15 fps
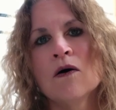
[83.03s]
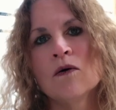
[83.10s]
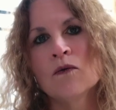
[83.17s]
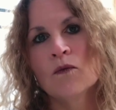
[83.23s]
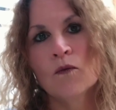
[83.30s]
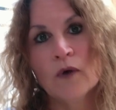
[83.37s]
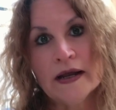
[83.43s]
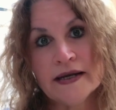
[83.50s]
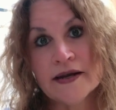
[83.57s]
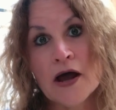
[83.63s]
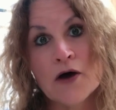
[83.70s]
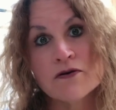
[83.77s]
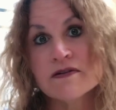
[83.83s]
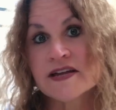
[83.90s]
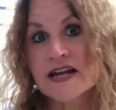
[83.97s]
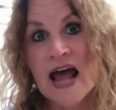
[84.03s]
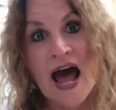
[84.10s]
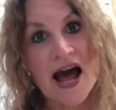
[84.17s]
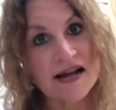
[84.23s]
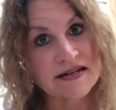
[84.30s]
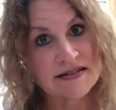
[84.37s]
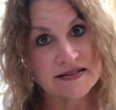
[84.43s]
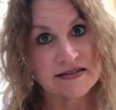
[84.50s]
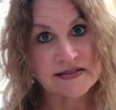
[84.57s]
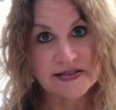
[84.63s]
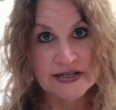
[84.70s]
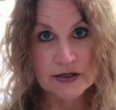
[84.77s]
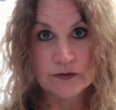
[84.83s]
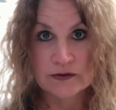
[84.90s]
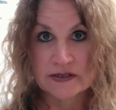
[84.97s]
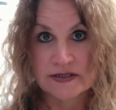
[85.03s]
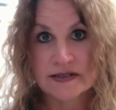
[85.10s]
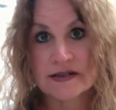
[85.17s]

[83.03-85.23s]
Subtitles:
We know that act and sequence